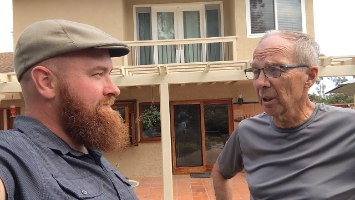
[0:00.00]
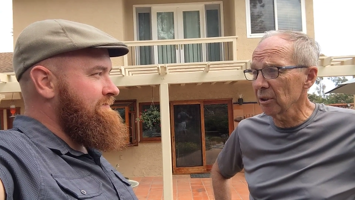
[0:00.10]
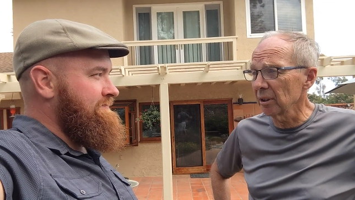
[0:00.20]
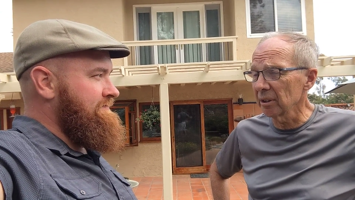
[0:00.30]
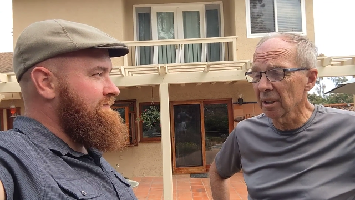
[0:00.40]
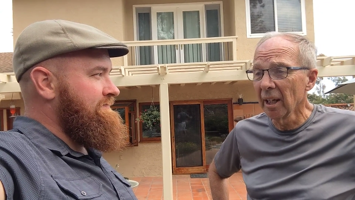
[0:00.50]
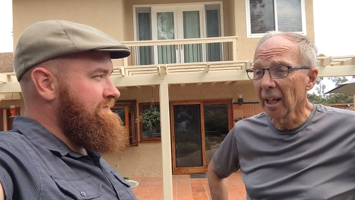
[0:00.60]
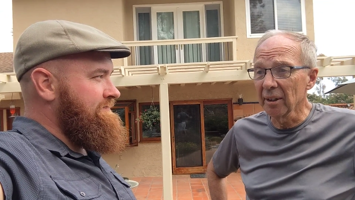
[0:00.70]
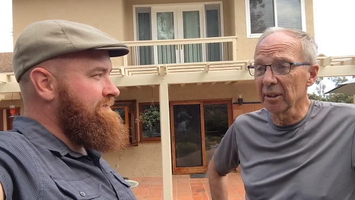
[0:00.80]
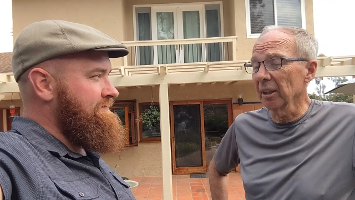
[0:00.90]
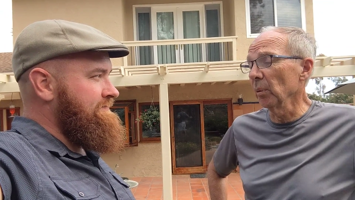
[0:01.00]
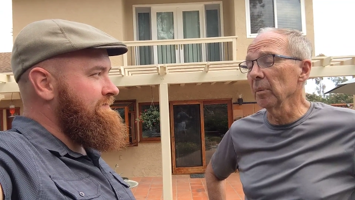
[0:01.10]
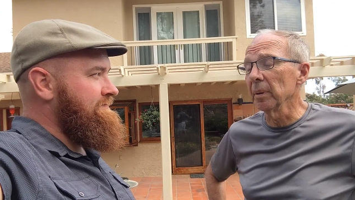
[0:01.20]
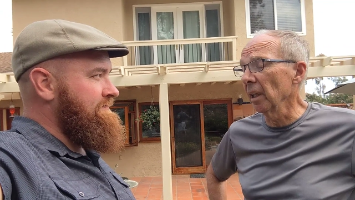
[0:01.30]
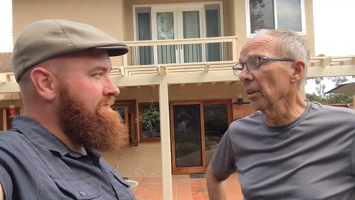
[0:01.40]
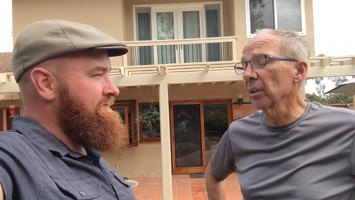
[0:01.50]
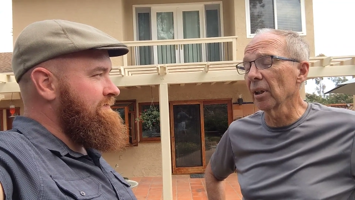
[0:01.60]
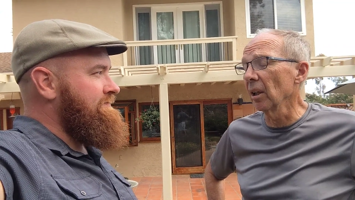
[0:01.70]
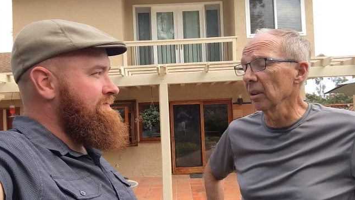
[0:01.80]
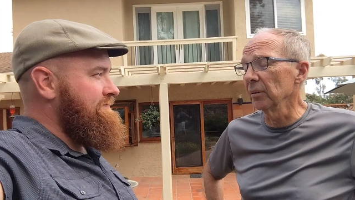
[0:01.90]
Speaker 1: questions. I think they went beyond the
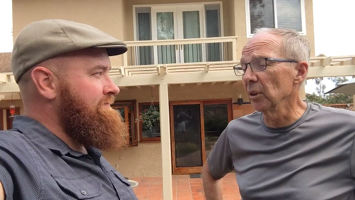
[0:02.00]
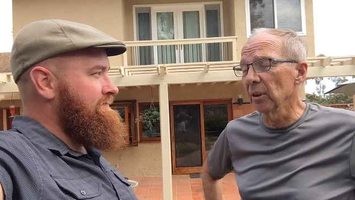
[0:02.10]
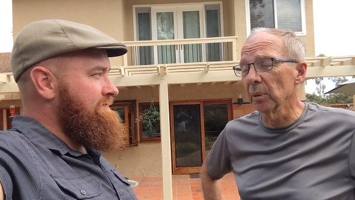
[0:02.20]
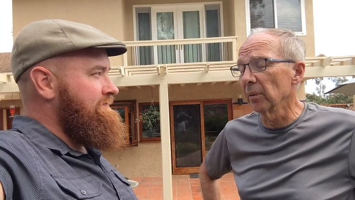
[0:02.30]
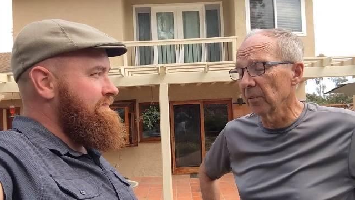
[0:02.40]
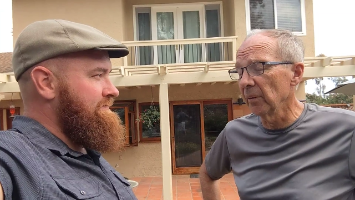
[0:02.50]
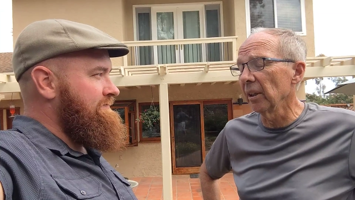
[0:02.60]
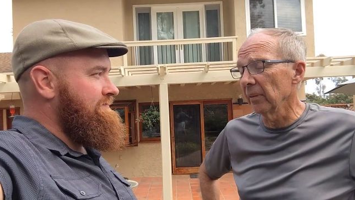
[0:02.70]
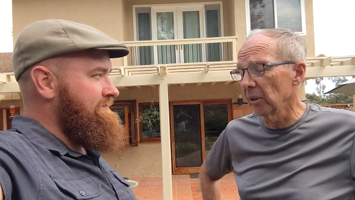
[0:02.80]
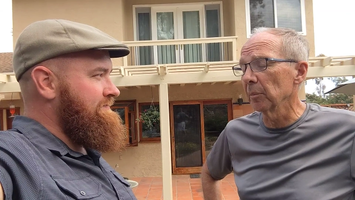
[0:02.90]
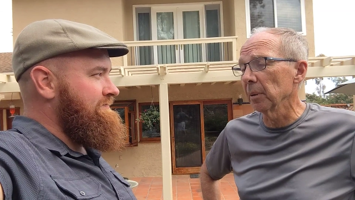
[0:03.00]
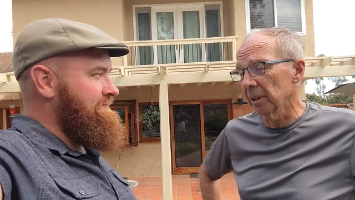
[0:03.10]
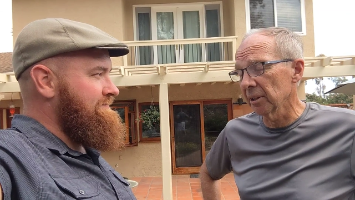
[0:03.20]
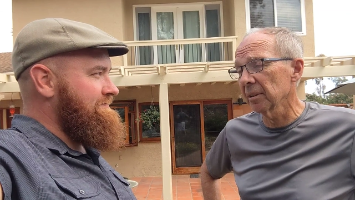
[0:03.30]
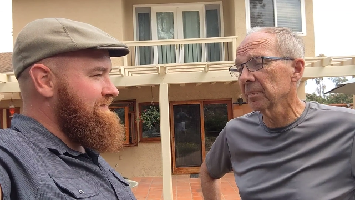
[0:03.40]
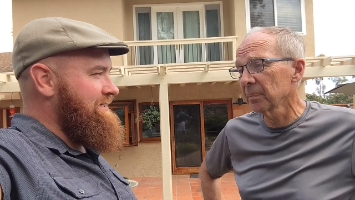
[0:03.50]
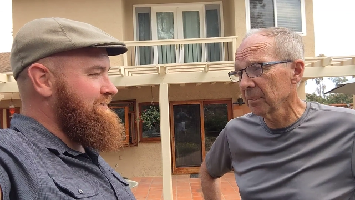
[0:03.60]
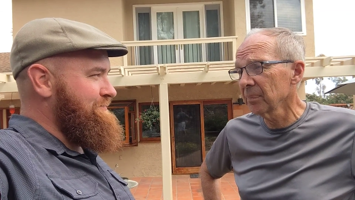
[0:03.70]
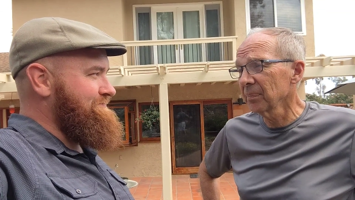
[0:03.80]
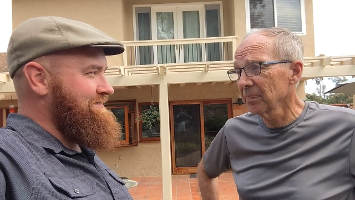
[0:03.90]
call of duty. We were very, very pleased.
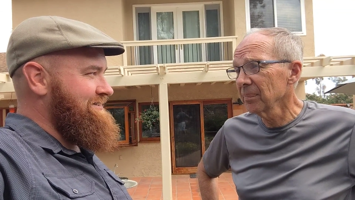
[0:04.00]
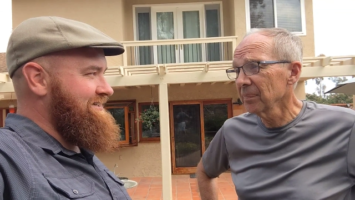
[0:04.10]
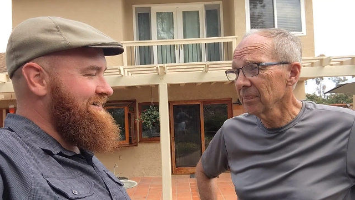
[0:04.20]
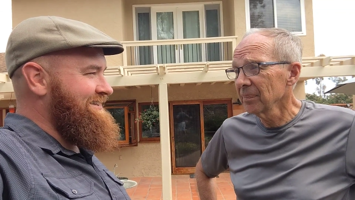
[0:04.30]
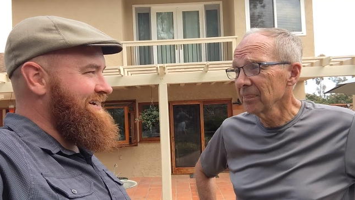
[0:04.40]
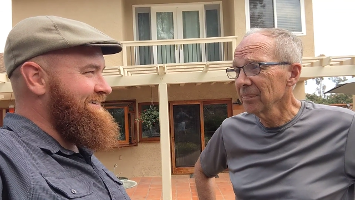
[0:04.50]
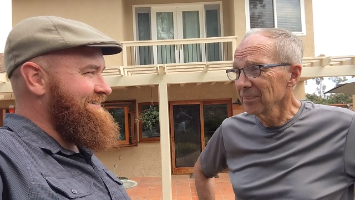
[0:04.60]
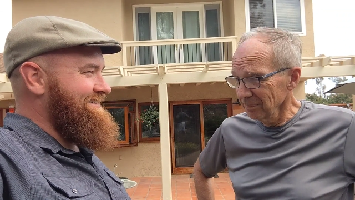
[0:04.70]
Awesome. Good to hear that.